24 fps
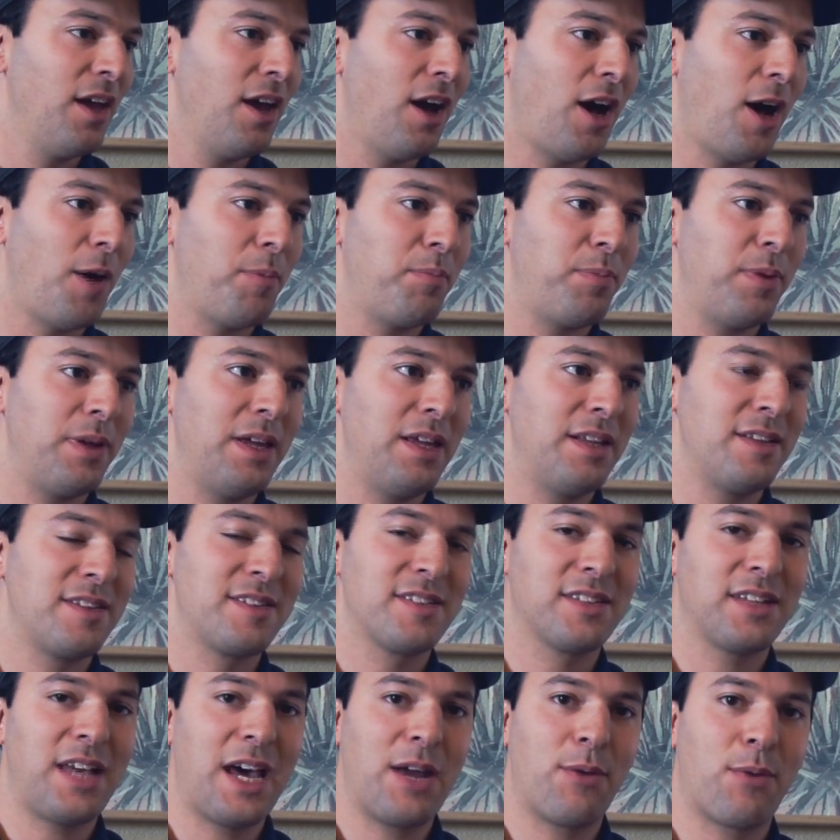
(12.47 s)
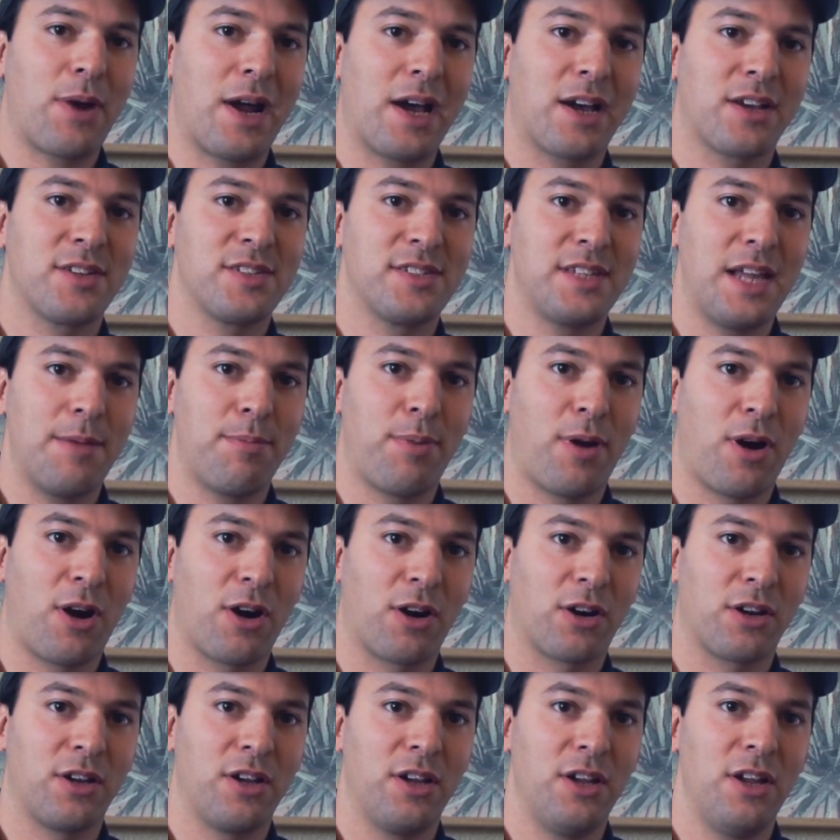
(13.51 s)
up in Slide Rock State
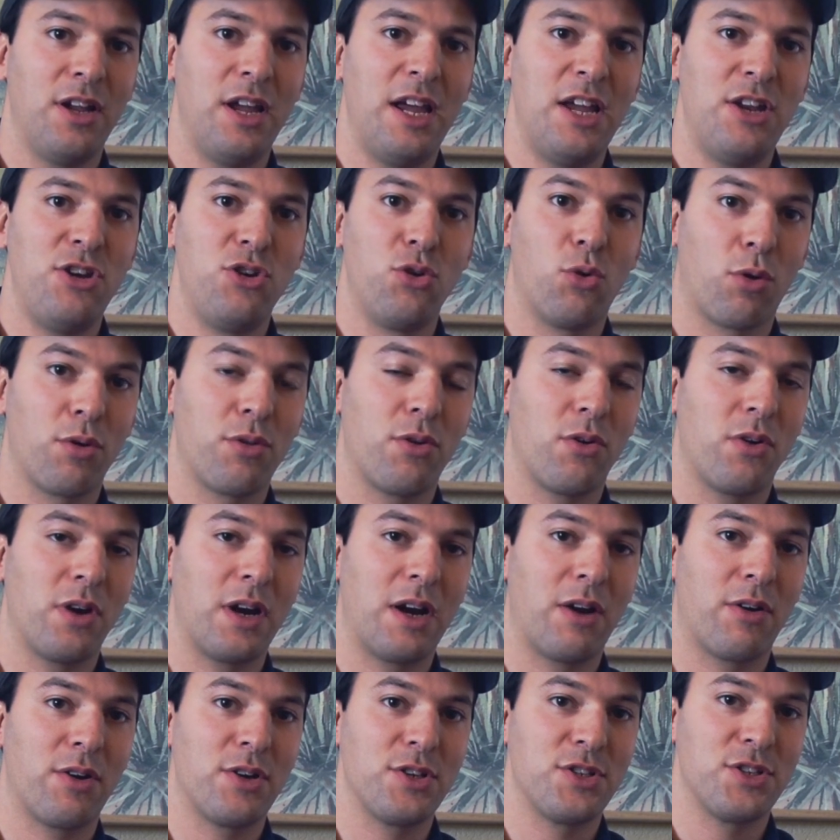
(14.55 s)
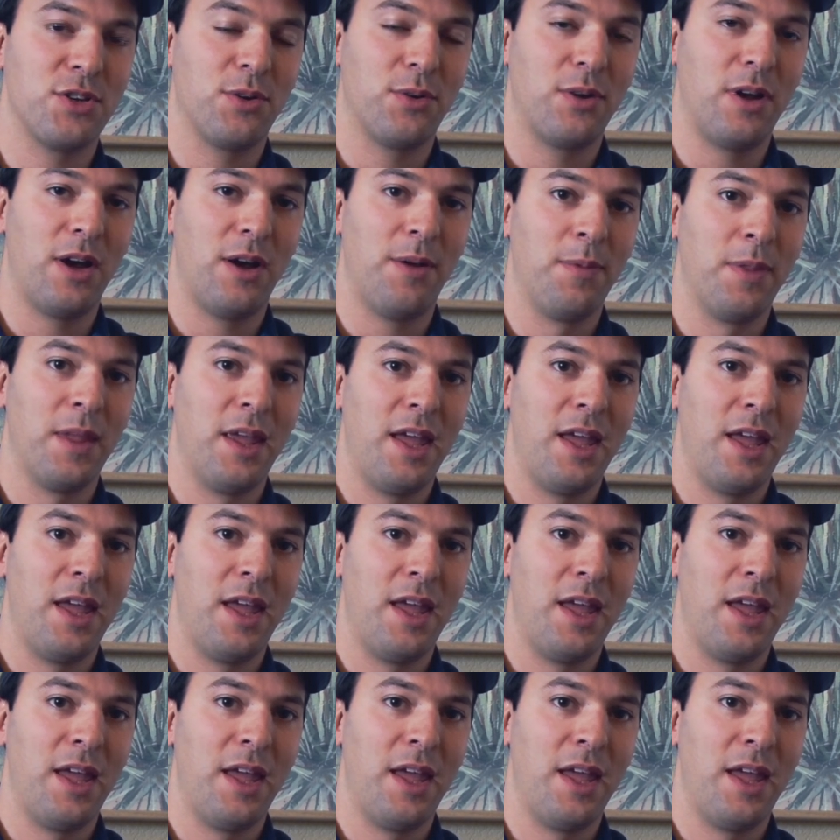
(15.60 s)
Park in northern Arizona.